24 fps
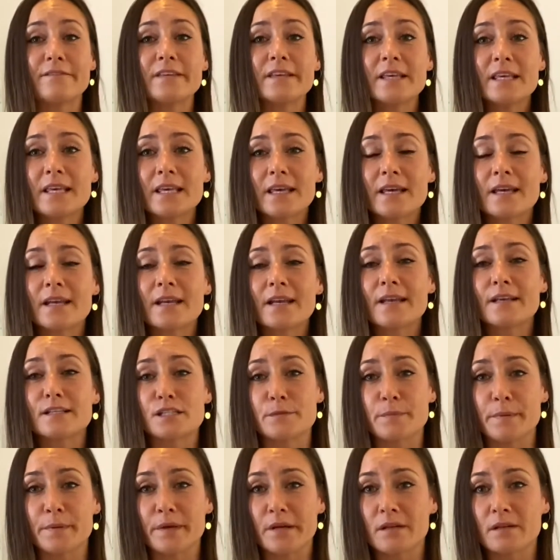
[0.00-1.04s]
vegan
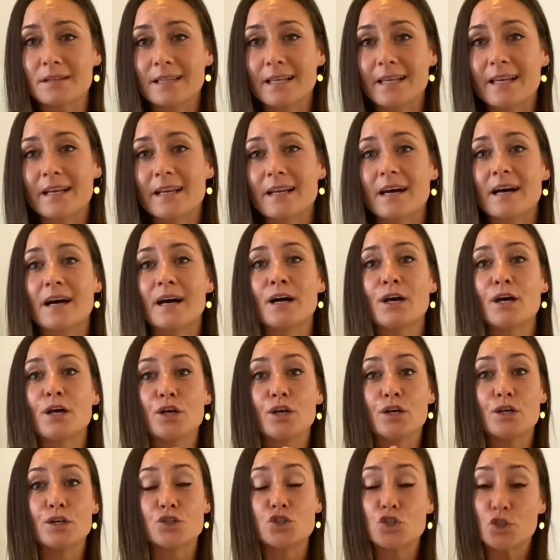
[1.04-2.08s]
spirulina
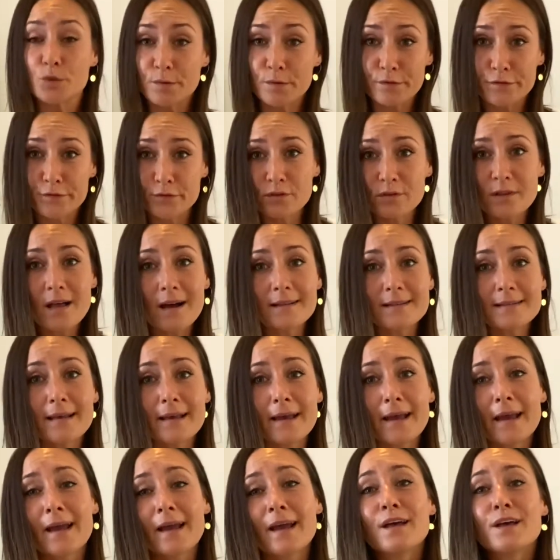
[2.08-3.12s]
superfood latte.